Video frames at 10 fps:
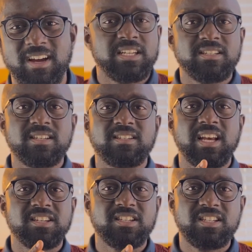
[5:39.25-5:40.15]
This is
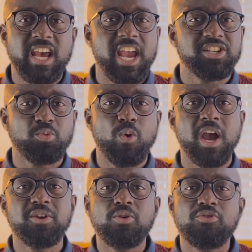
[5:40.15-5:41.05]
a stage where
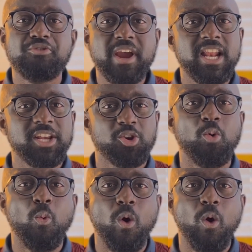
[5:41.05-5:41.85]
you really don't